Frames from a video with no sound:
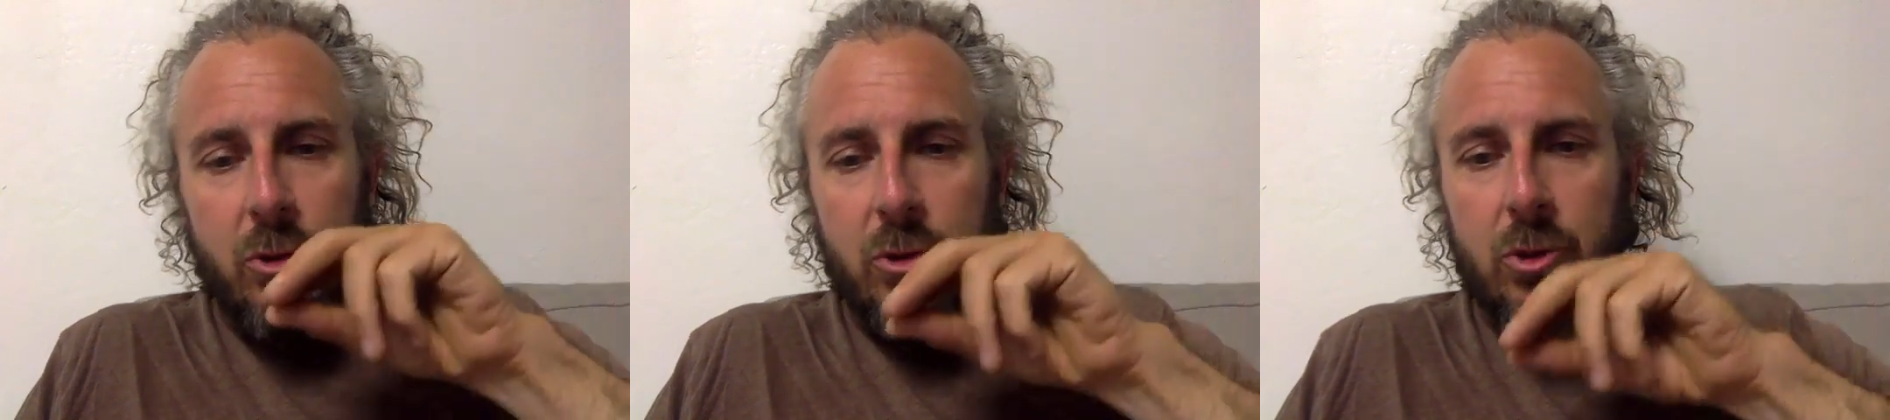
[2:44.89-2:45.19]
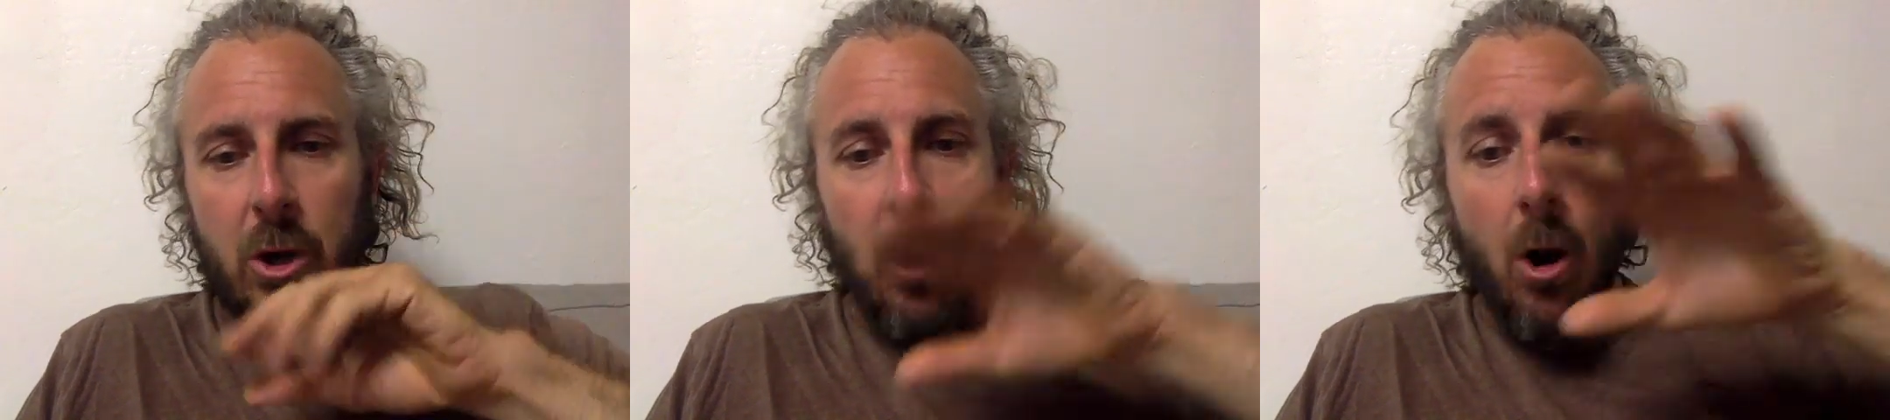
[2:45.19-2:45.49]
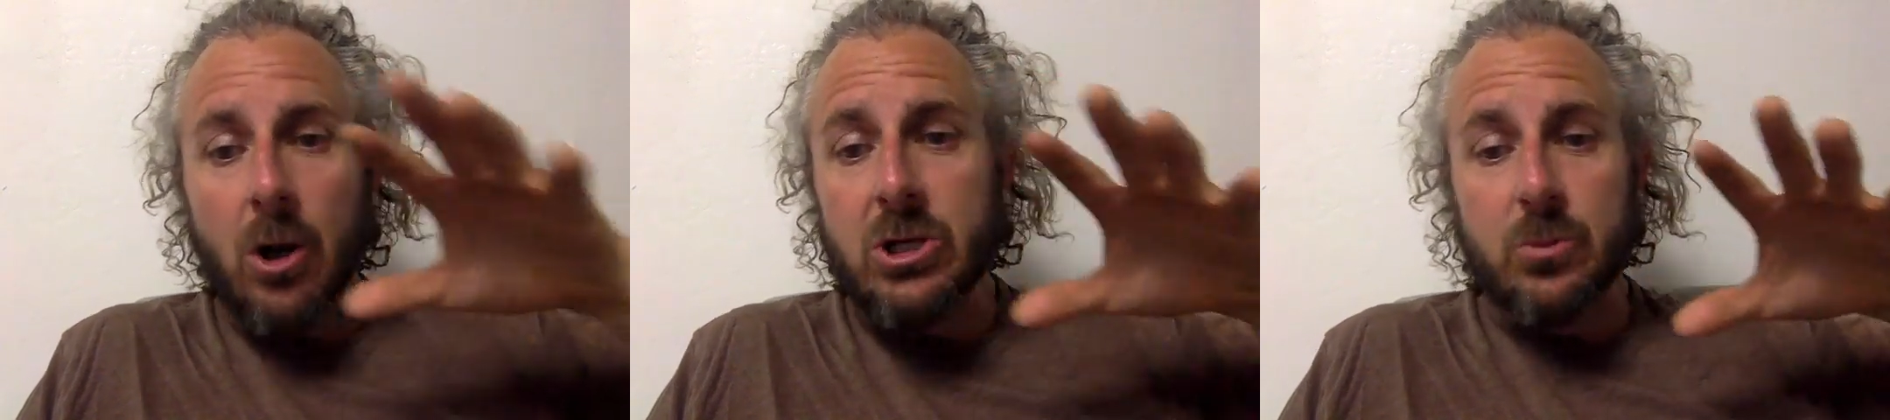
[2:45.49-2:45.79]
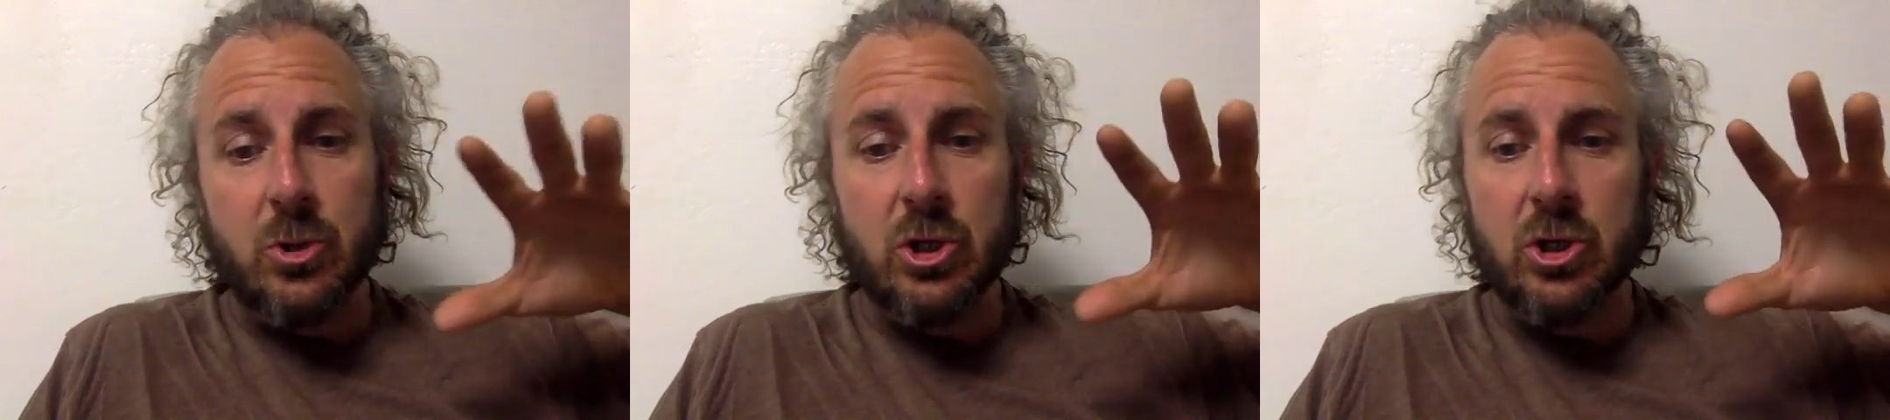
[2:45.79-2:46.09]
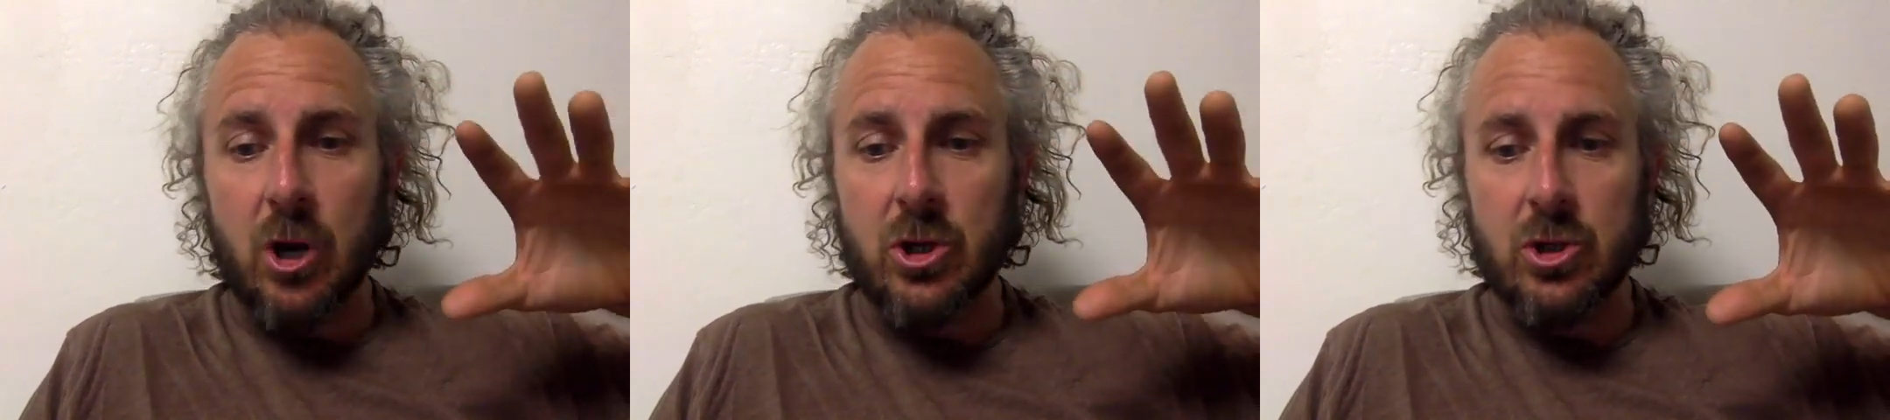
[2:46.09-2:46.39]
There are some
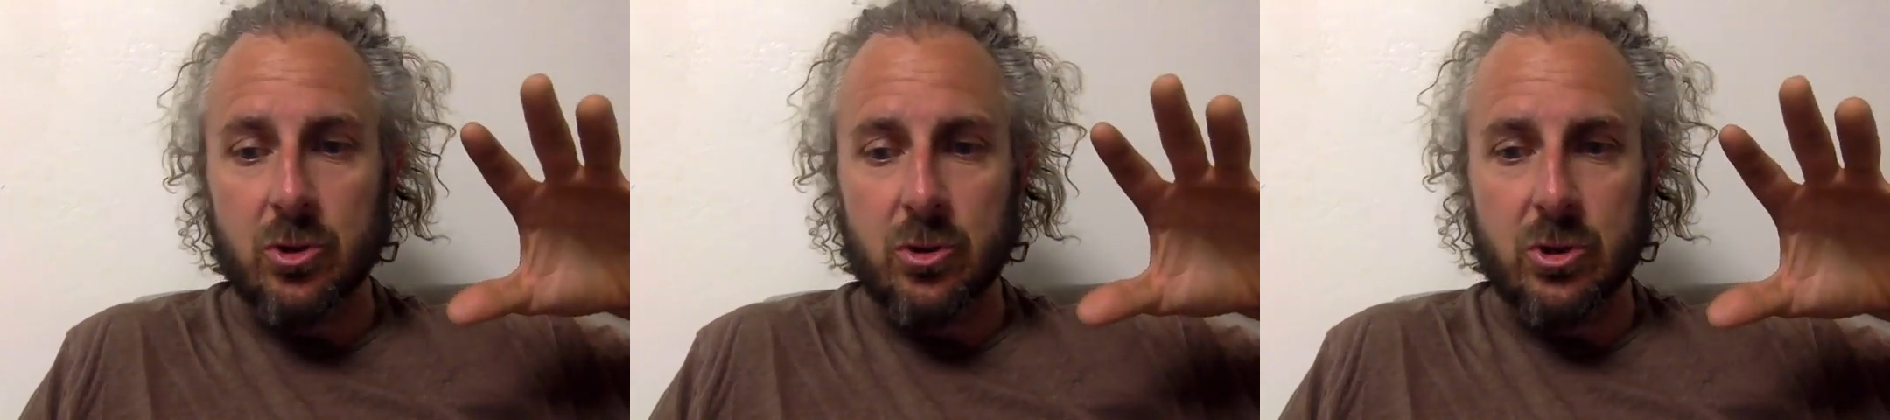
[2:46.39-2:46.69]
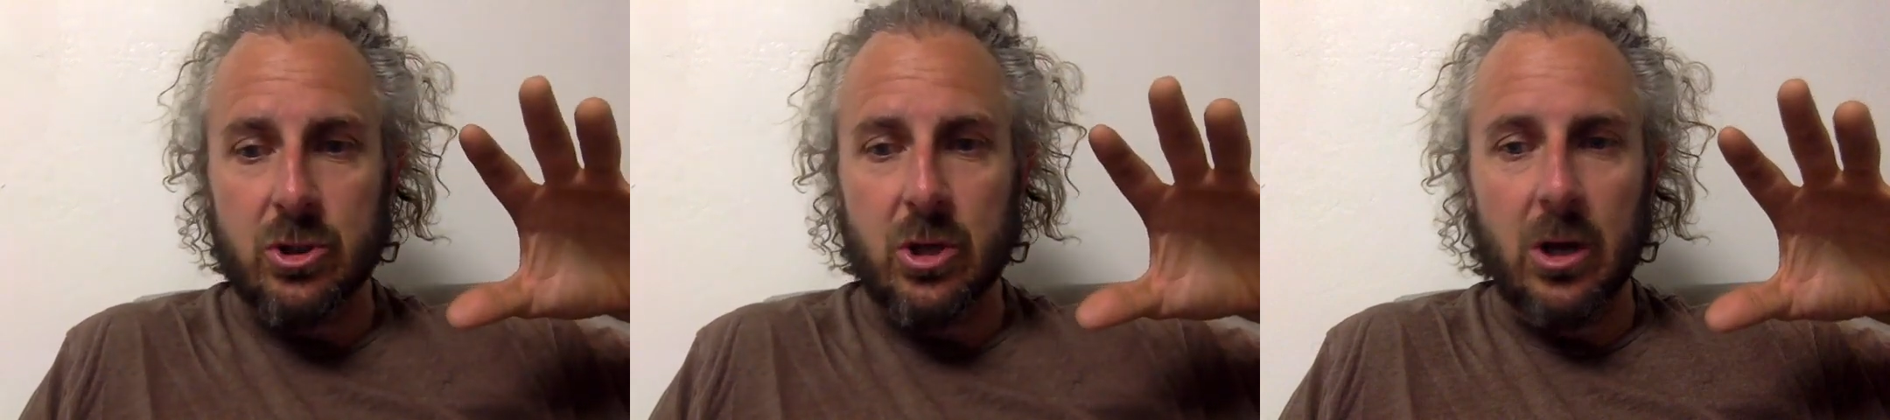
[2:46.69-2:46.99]
structures